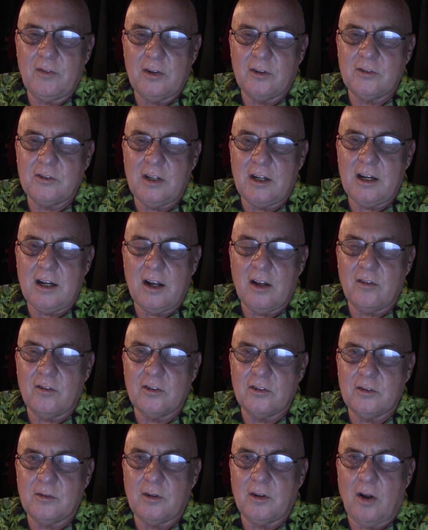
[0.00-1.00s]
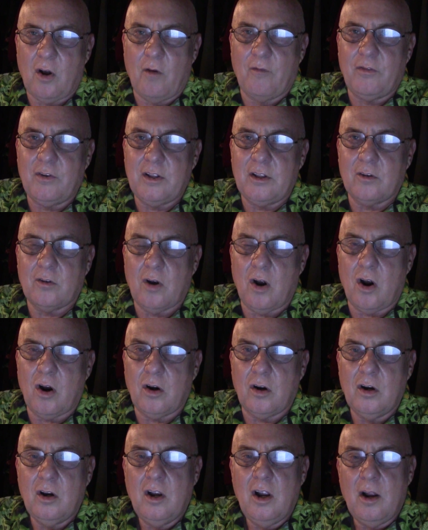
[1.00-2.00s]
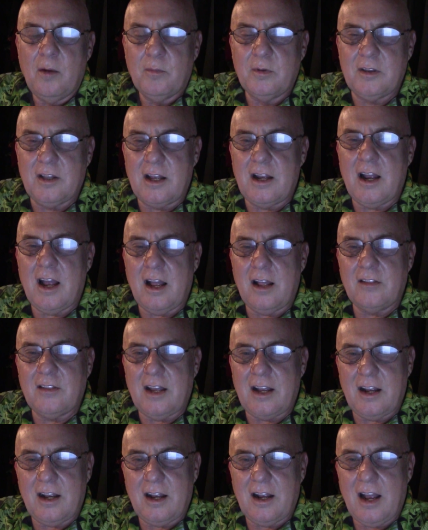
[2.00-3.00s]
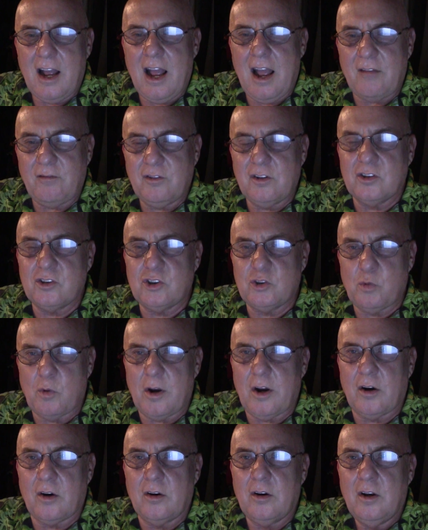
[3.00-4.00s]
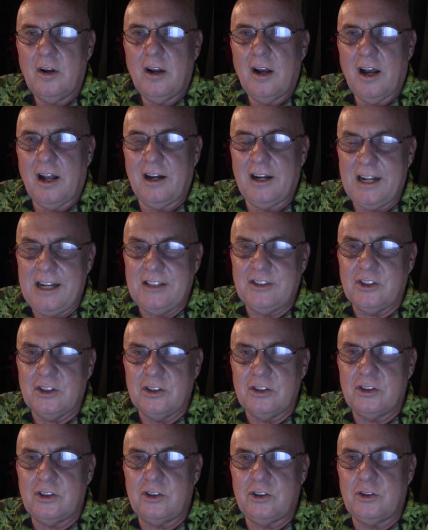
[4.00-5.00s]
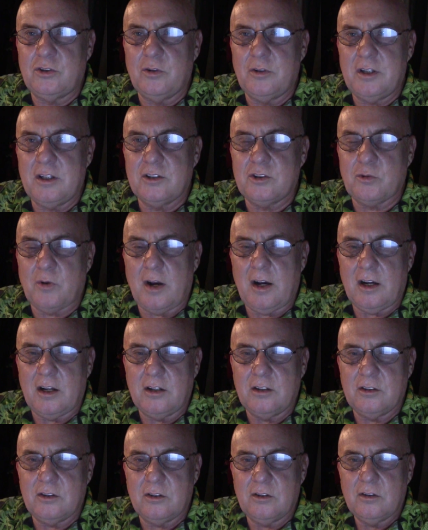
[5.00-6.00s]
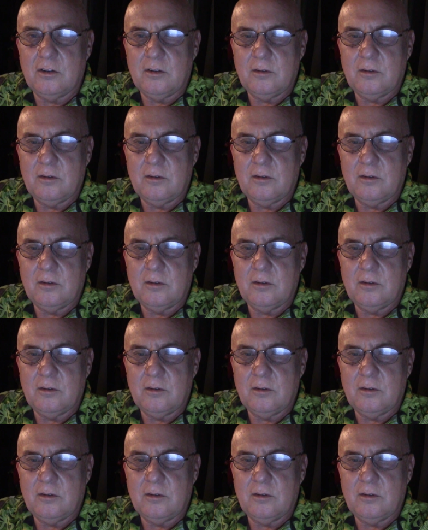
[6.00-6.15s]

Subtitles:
there's any others, hopefully there are, but they have to swear allegiance to the Israelis.